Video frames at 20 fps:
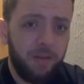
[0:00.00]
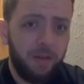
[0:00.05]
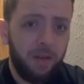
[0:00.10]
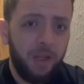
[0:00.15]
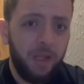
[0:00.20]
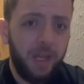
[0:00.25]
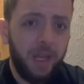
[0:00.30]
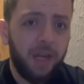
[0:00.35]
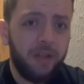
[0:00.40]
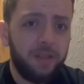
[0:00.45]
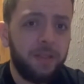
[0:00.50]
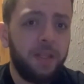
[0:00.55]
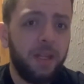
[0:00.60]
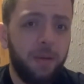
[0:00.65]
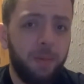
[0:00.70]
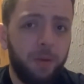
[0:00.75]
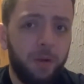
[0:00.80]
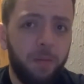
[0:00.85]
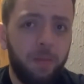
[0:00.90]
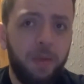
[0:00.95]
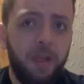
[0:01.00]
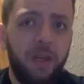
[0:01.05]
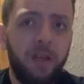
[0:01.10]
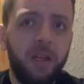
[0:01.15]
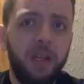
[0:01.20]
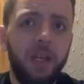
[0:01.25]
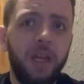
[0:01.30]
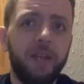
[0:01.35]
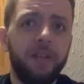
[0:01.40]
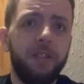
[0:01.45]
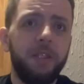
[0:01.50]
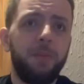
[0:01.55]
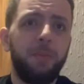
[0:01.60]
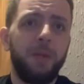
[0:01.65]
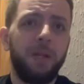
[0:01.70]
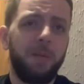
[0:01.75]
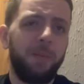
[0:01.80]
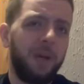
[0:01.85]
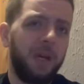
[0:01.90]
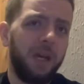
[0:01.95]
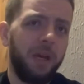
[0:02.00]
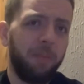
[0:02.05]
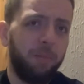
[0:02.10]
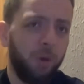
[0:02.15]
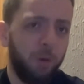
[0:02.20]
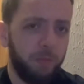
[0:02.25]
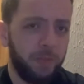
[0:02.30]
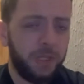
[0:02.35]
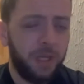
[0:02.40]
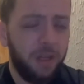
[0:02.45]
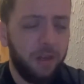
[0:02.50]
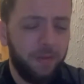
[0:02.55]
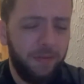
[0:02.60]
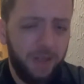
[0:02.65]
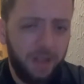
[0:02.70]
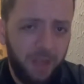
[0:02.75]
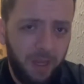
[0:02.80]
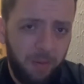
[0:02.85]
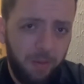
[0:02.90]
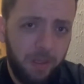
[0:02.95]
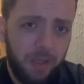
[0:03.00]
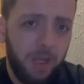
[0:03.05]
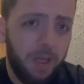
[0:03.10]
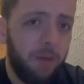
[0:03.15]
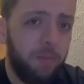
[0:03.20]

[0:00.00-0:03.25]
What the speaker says: step up to it. Yes, he's been a bit of a bomb scare from time to time,